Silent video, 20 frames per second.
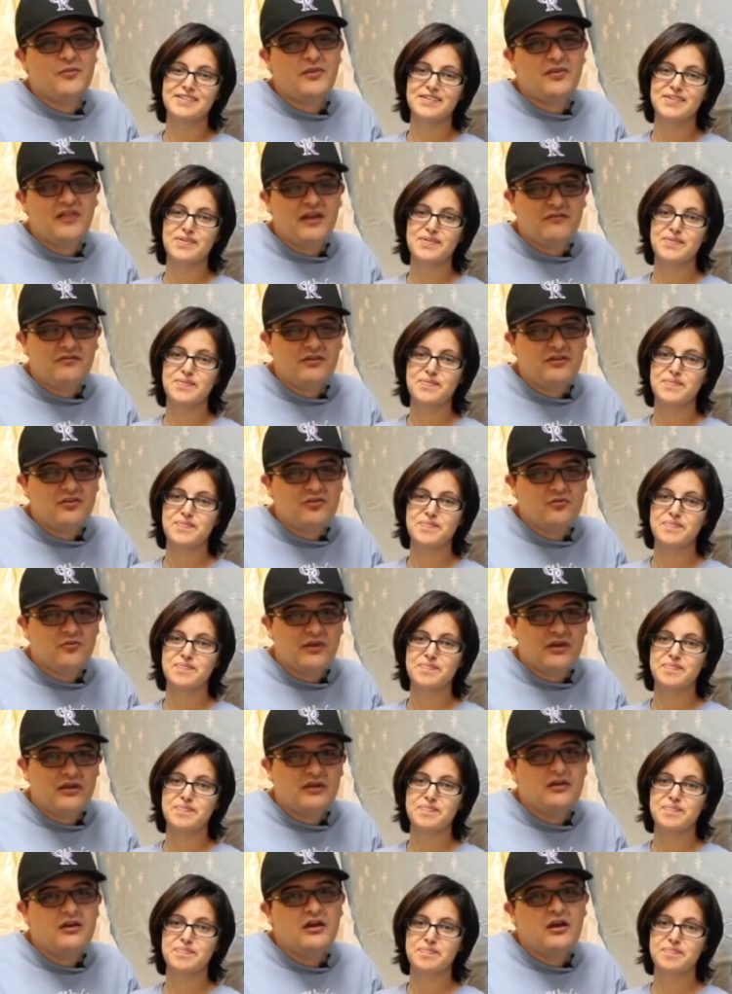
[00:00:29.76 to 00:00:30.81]
Speaker 1: from 11 to
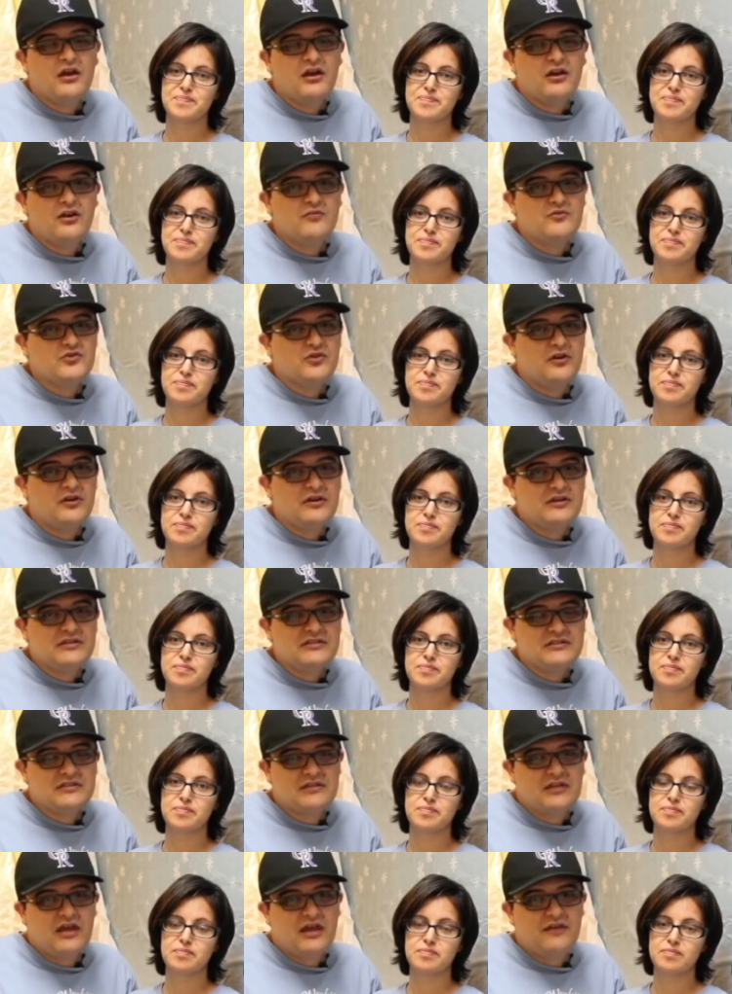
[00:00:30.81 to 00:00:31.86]
3, come join us